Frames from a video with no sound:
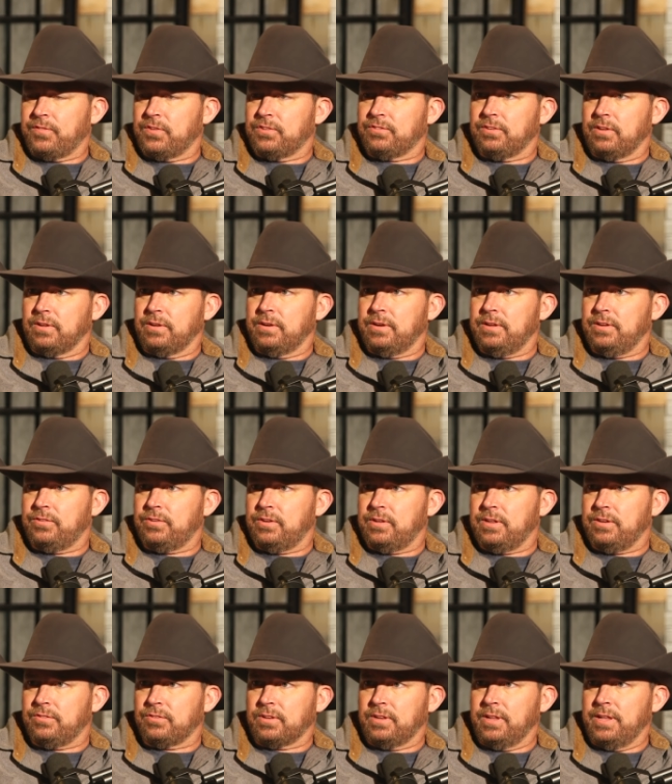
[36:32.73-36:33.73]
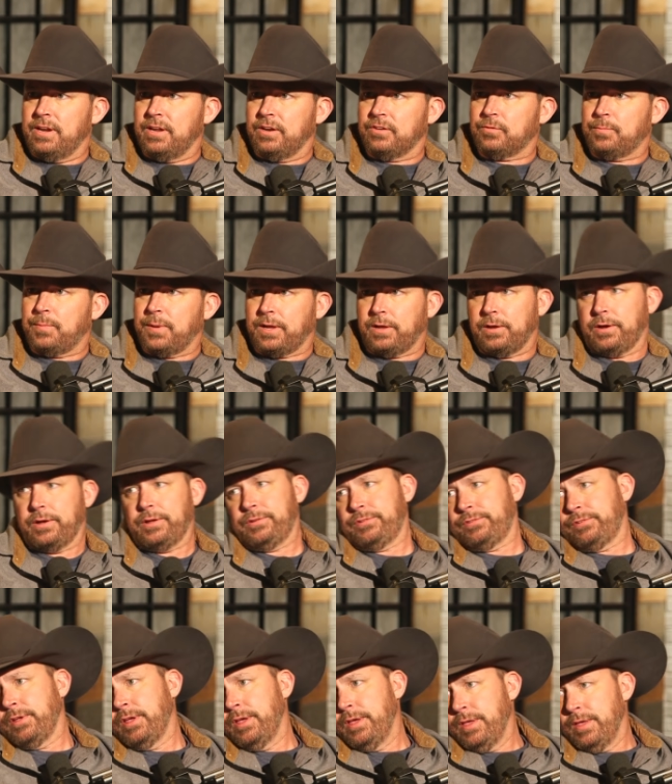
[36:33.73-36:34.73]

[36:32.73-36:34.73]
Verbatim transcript: facilities and these clinics because